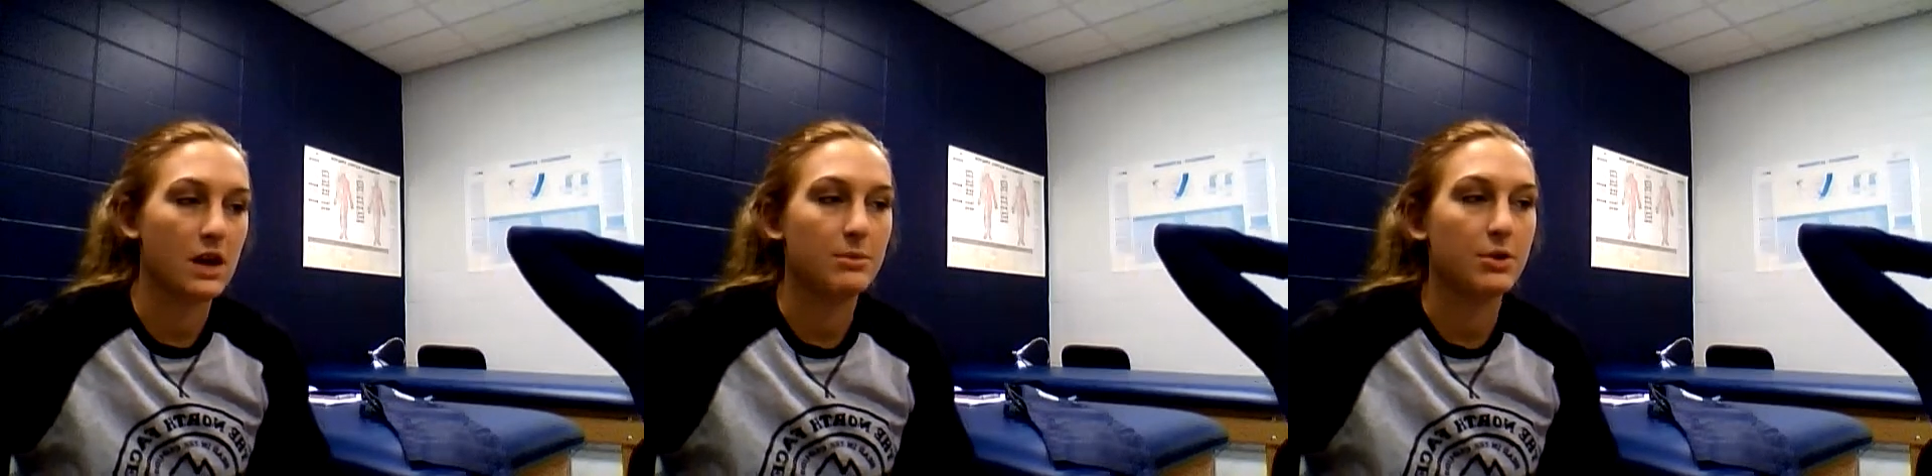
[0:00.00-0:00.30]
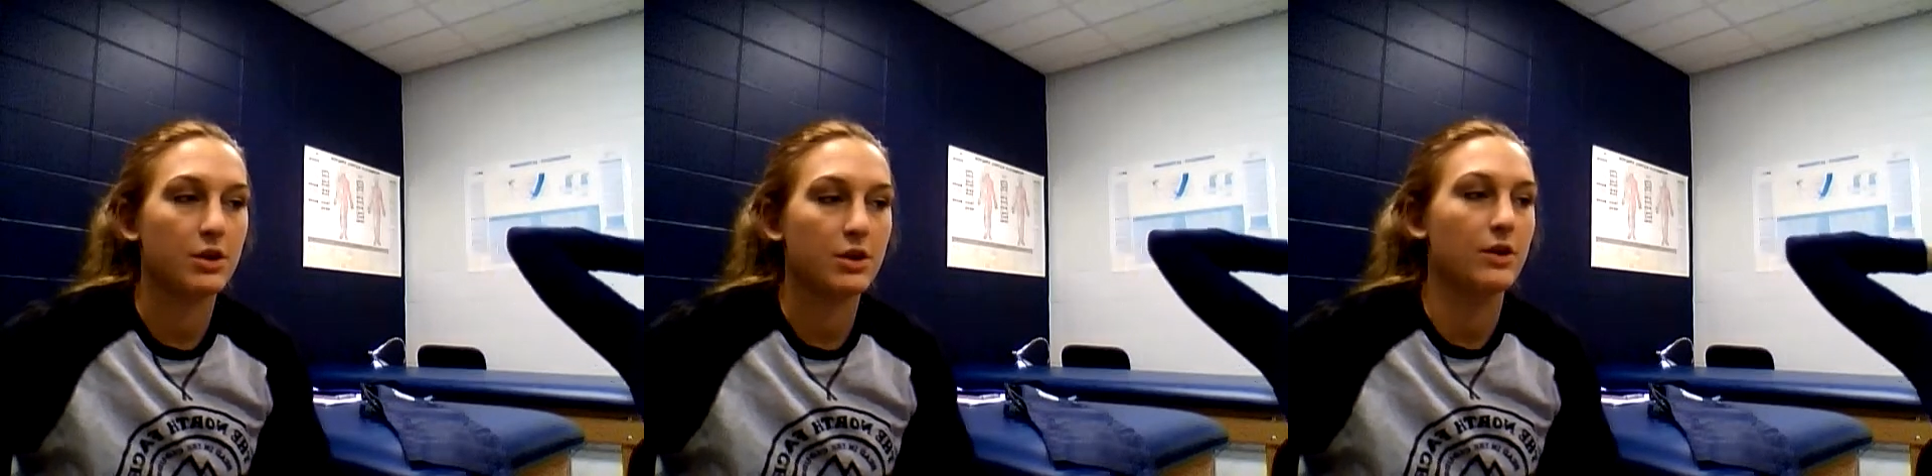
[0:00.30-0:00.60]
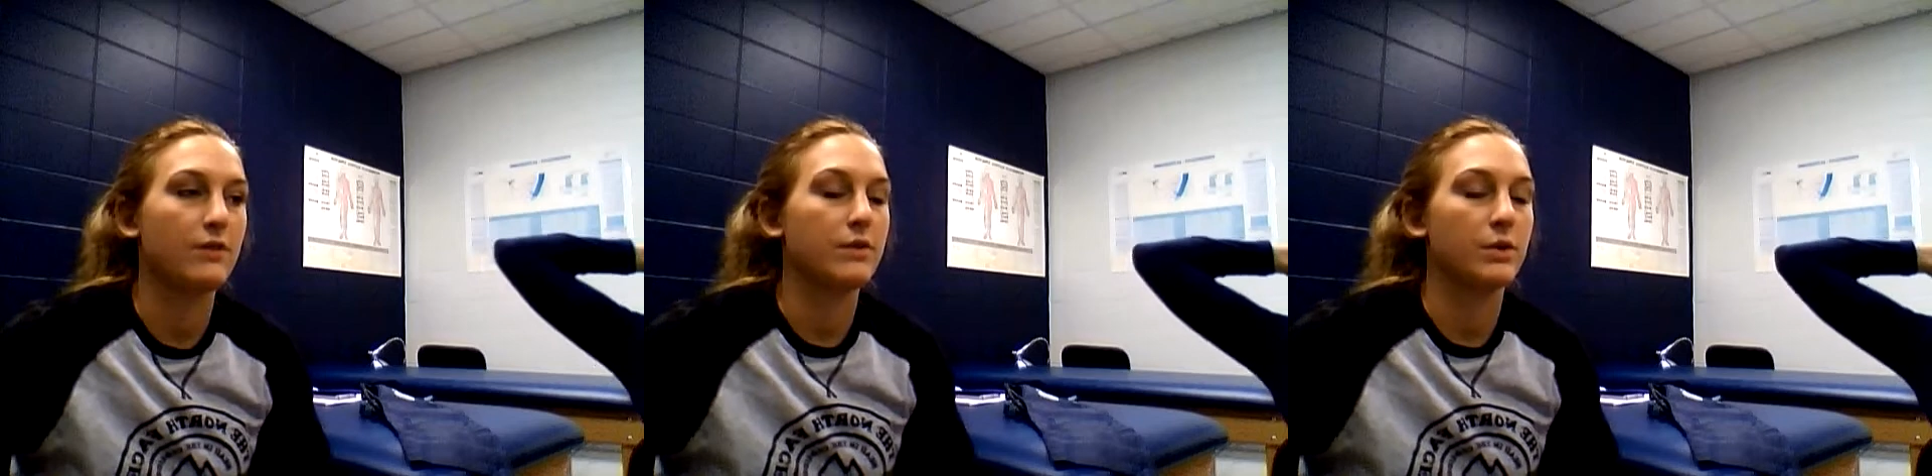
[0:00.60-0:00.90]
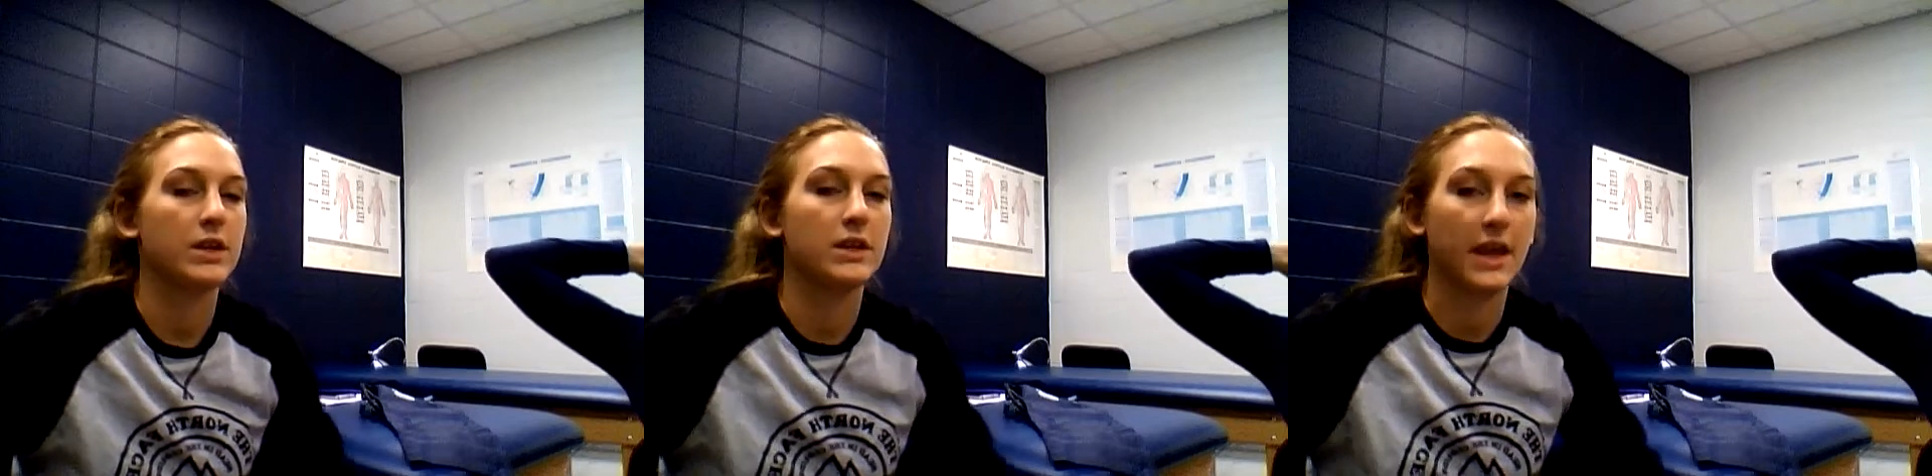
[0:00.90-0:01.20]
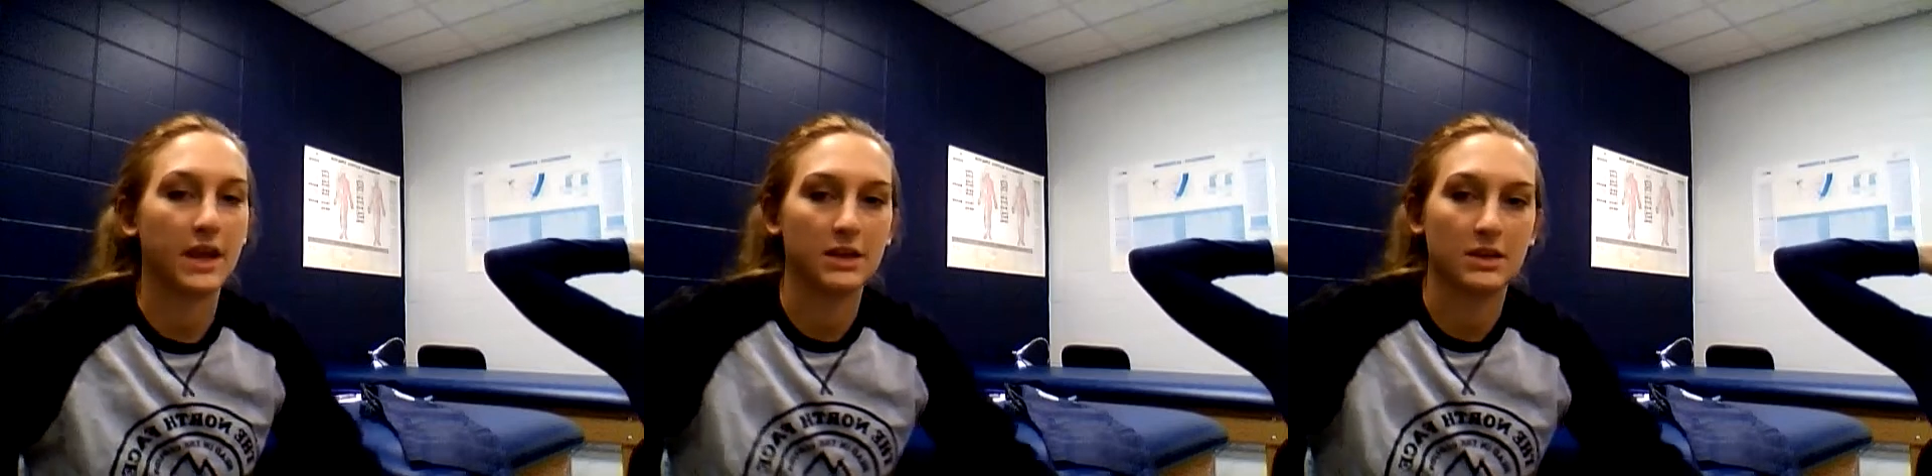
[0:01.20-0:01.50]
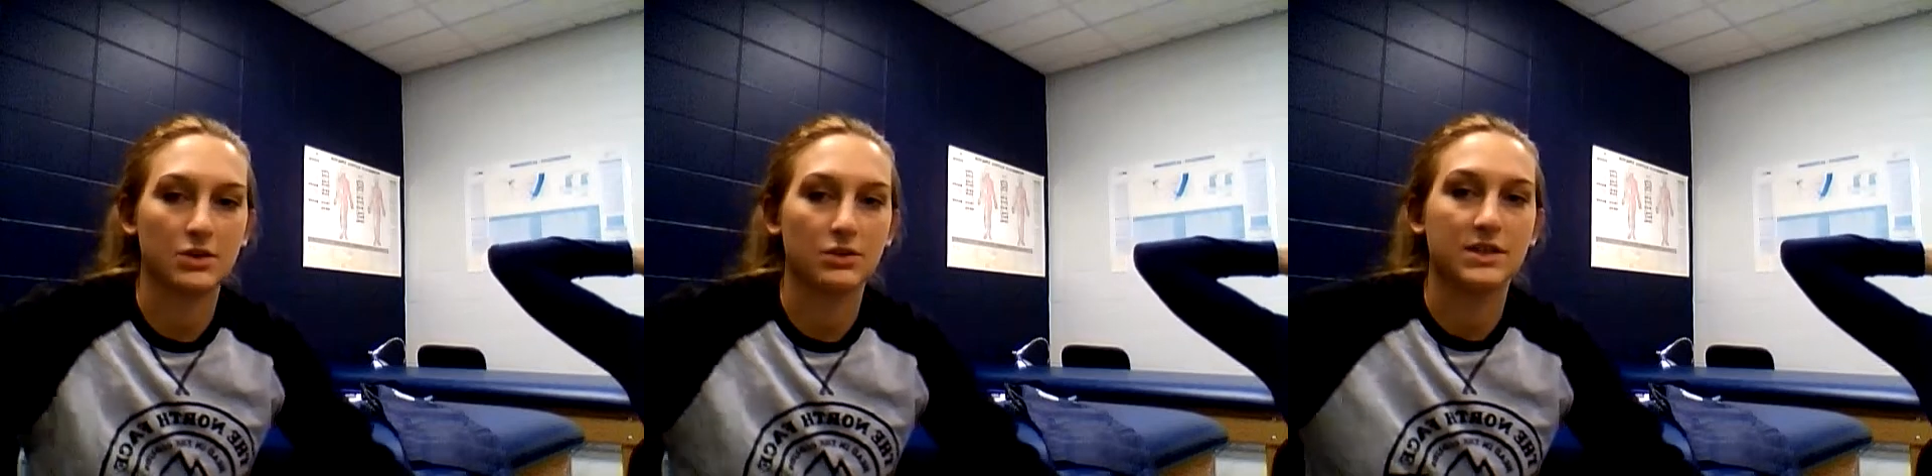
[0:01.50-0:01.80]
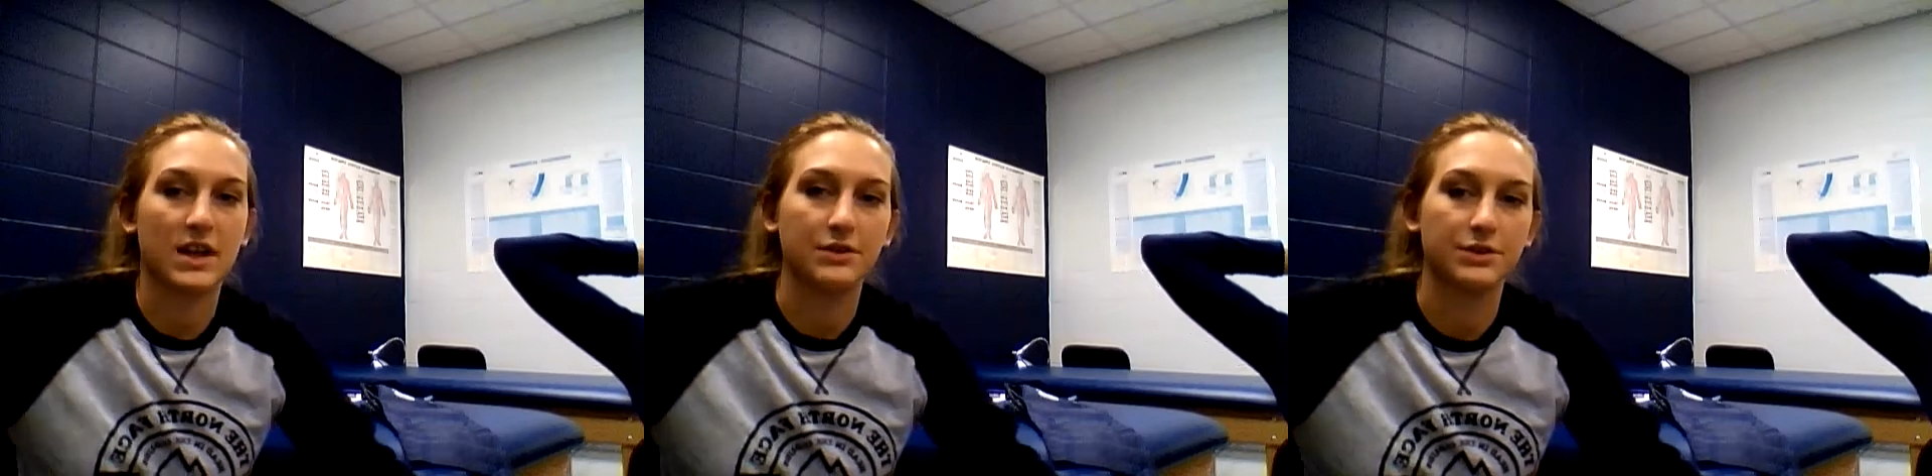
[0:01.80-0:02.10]
You're going to avoid like additional
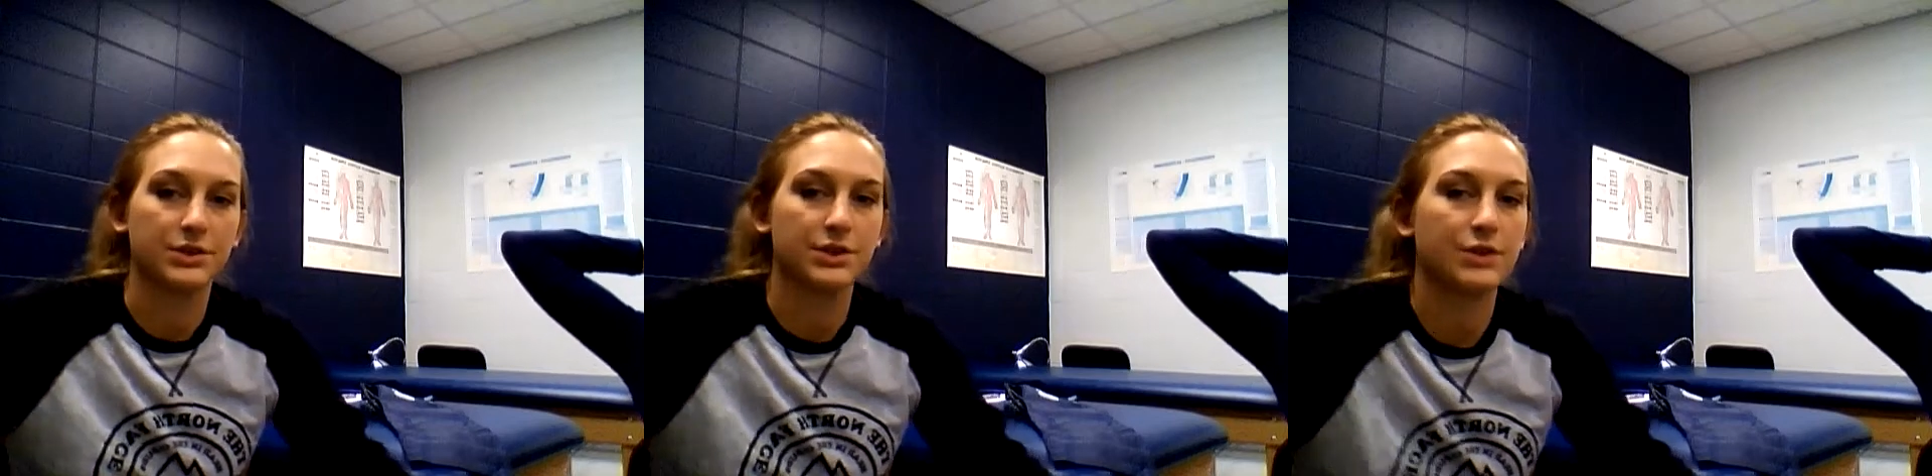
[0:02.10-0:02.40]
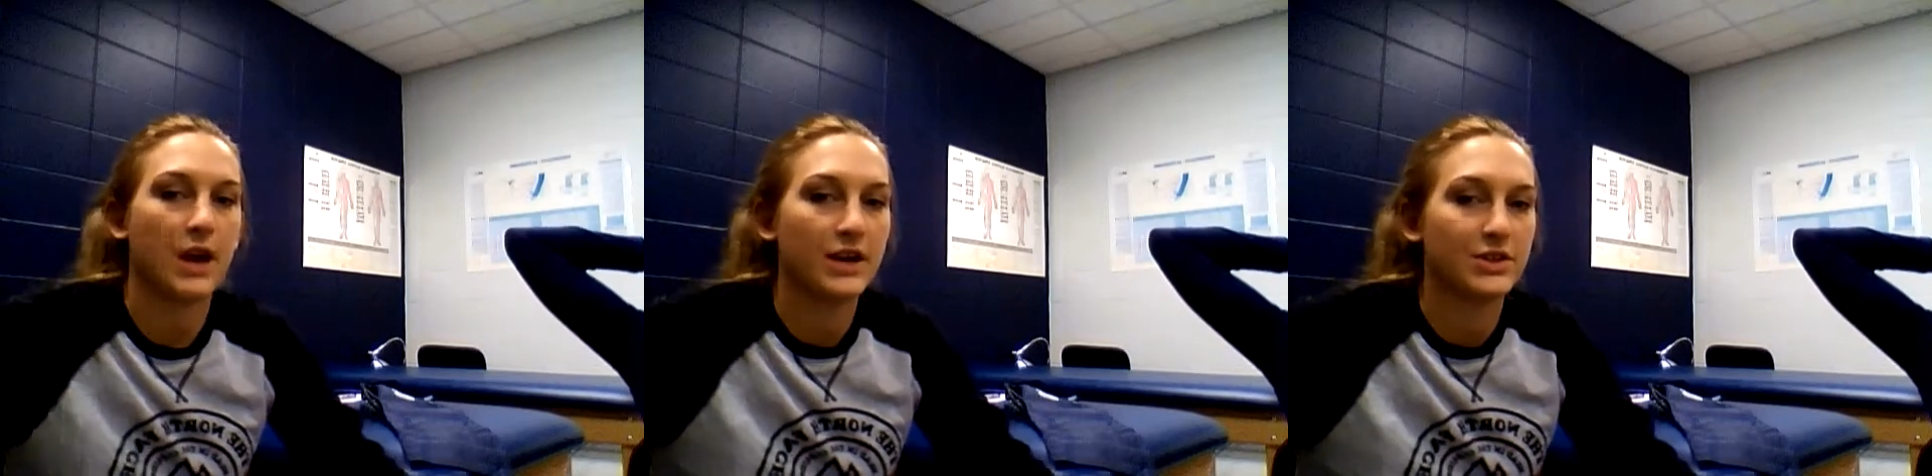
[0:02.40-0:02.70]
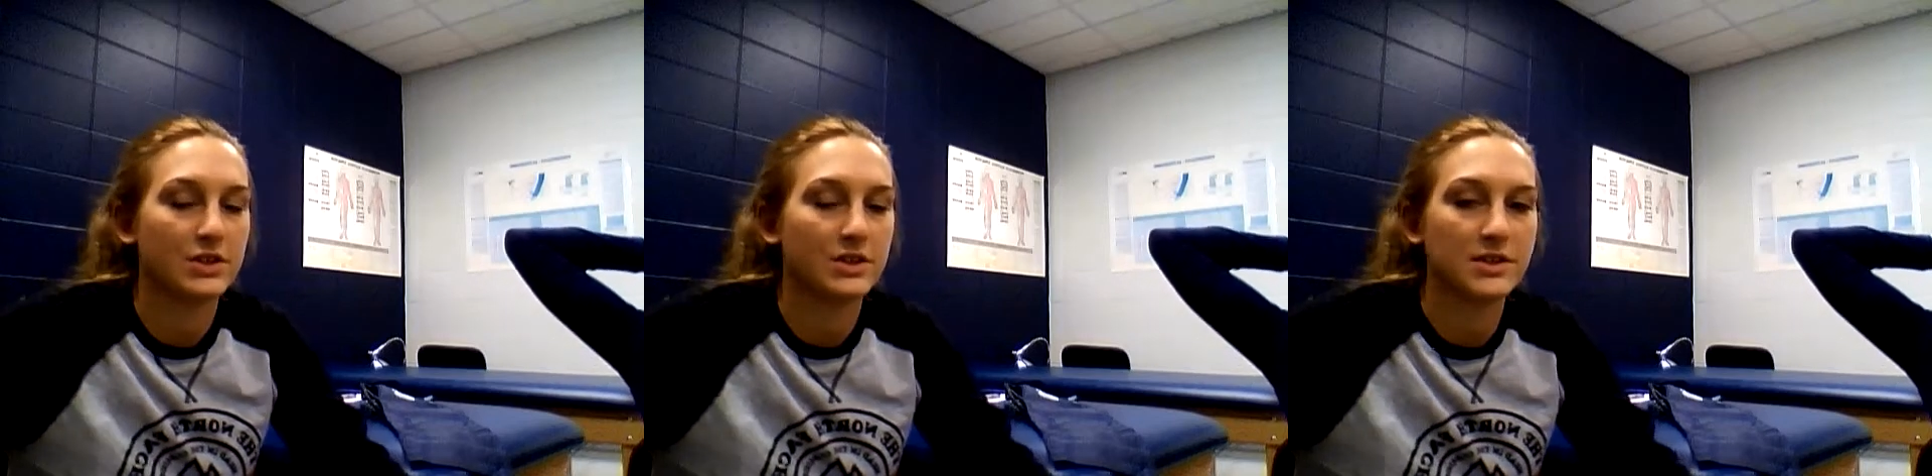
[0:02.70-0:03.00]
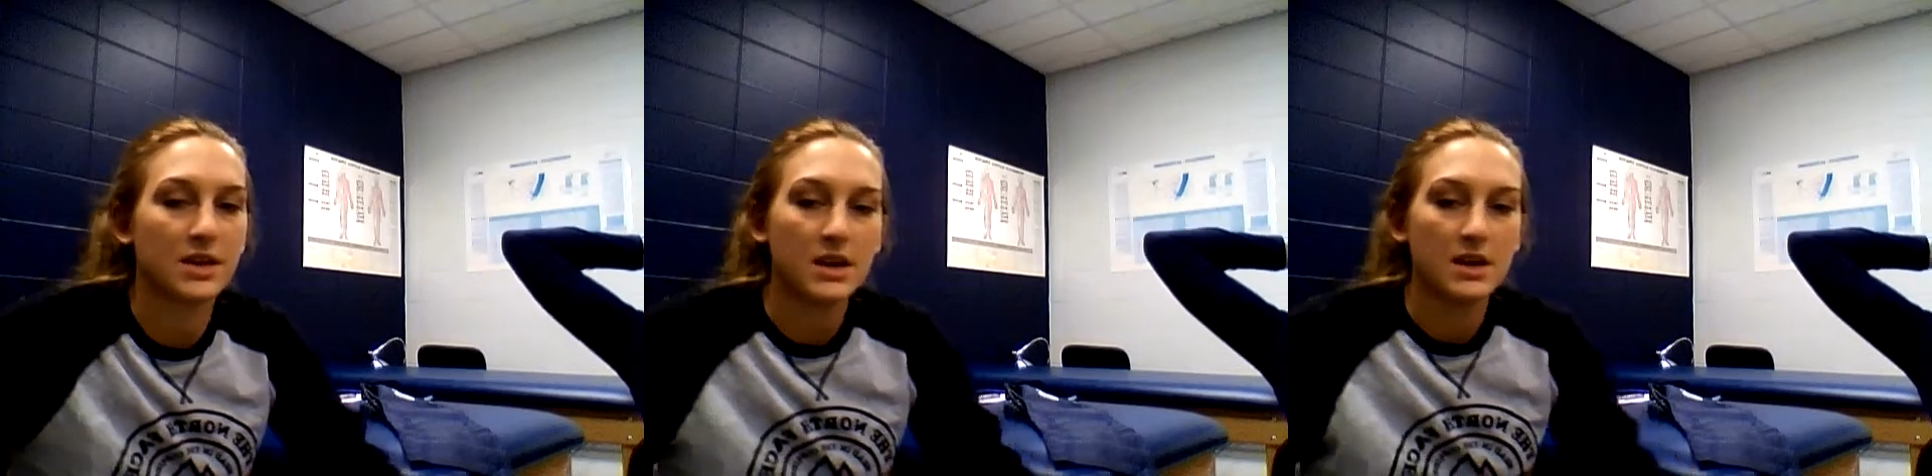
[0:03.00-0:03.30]
sounds or distractions,